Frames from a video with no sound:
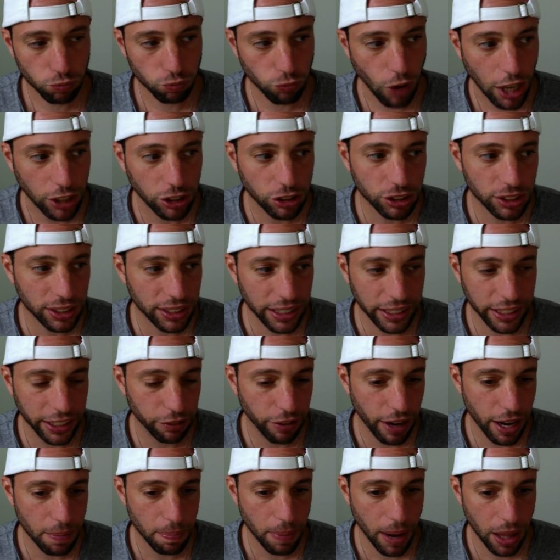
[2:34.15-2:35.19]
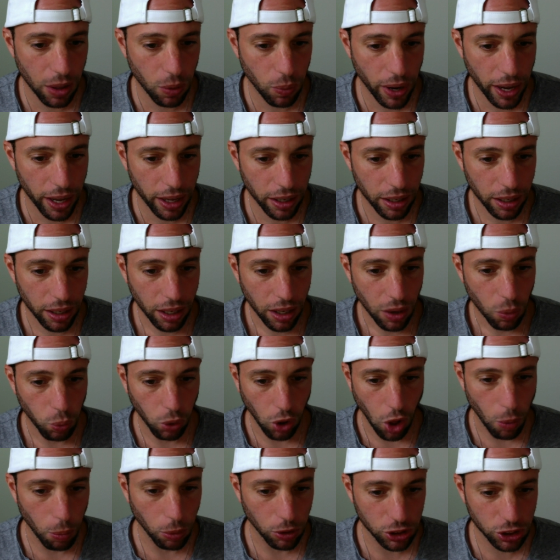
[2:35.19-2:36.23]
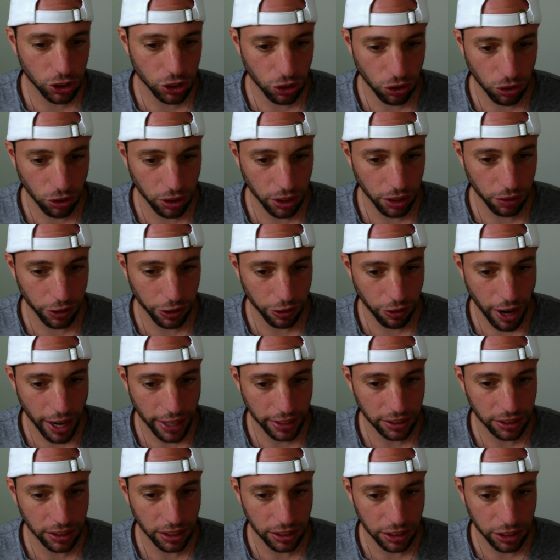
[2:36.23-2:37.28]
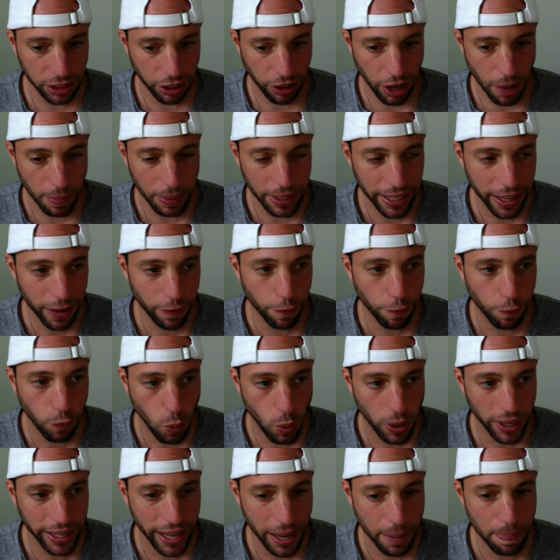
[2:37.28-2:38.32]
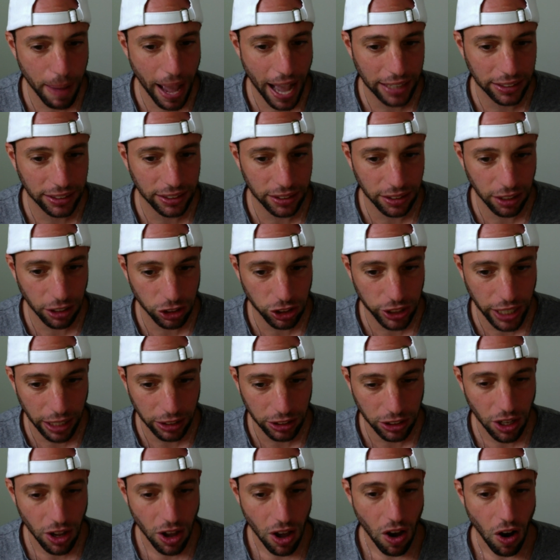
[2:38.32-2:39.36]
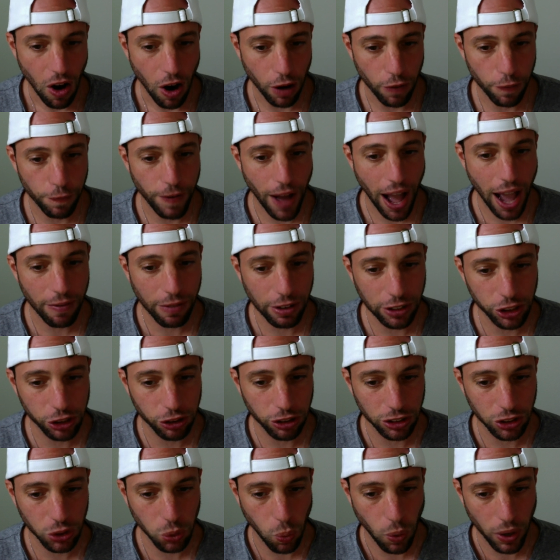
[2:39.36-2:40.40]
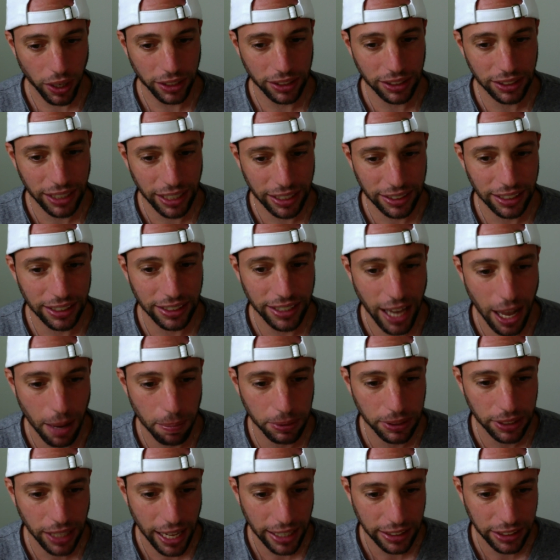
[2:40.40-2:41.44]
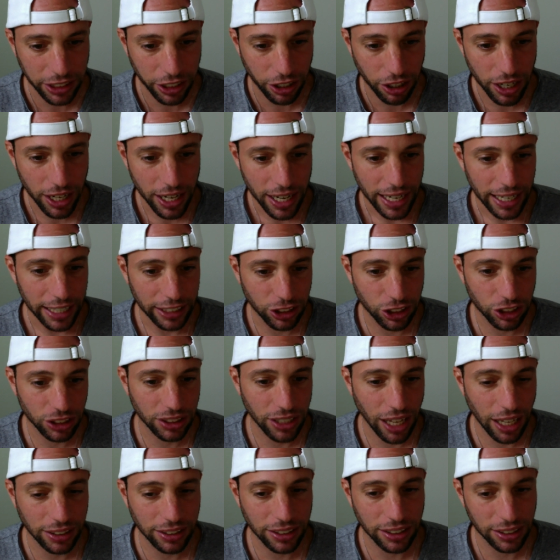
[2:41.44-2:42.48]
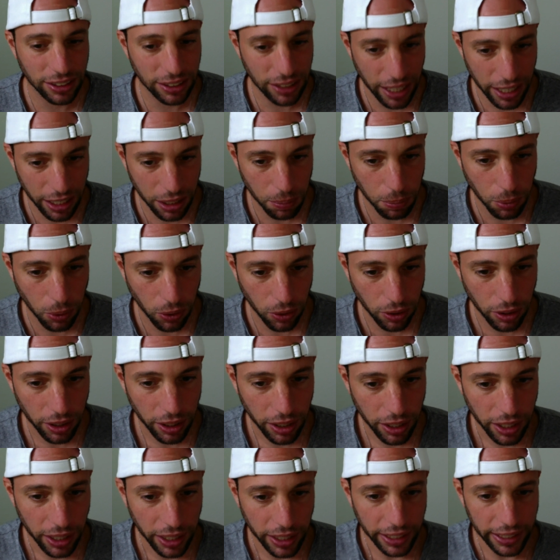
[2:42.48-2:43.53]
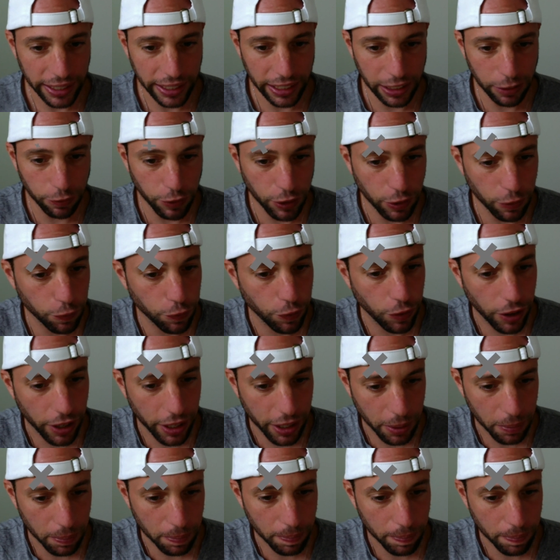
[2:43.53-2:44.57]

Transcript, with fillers: Rodgers' TD rate, by the way, will almost certainly regress this year. I mean, he had 48 passing touchdowns on 526 attempts last year. It's just not sustainable, even for him.